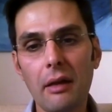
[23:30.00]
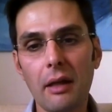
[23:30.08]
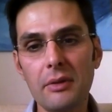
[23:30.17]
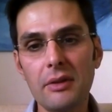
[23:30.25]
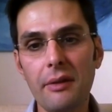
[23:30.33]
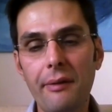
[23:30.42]

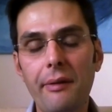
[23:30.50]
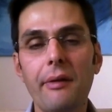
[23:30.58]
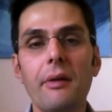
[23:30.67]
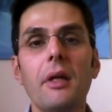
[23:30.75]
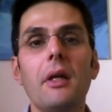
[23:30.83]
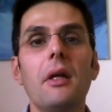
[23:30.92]
I'm still
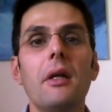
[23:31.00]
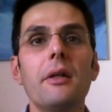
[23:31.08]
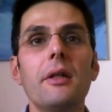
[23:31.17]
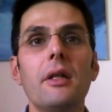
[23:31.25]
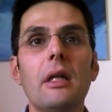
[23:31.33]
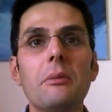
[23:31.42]
here.
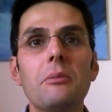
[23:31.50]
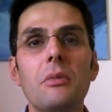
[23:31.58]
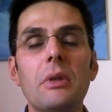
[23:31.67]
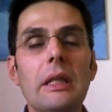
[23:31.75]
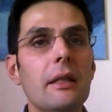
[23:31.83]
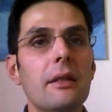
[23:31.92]

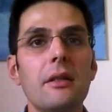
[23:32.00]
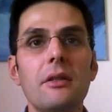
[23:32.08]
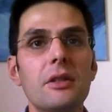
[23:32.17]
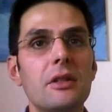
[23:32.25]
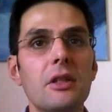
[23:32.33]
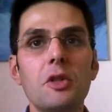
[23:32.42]
That
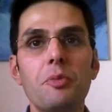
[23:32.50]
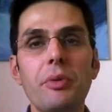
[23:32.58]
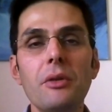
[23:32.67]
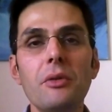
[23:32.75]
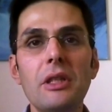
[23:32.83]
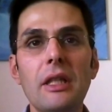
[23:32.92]
there's
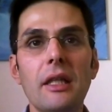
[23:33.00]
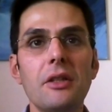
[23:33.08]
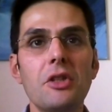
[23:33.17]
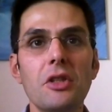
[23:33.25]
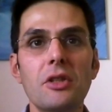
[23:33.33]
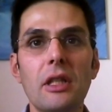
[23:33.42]
beauty in
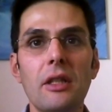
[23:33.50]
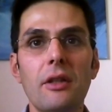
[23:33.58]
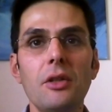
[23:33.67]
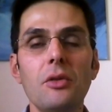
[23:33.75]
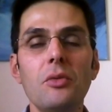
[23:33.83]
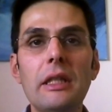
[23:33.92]
just
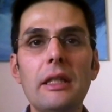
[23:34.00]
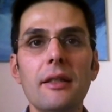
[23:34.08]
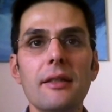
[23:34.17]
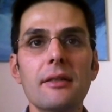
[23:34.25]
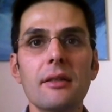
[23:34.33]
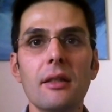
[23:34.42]
the
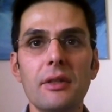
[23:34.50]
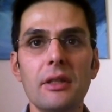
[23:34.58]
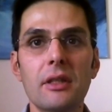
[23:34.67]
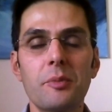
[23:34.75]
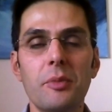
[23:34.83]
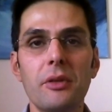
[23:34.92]
uniqueness of the
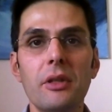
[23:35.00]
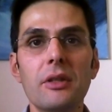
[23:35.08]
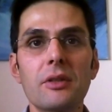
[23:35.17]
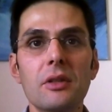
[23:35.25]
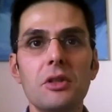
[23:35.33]
experience,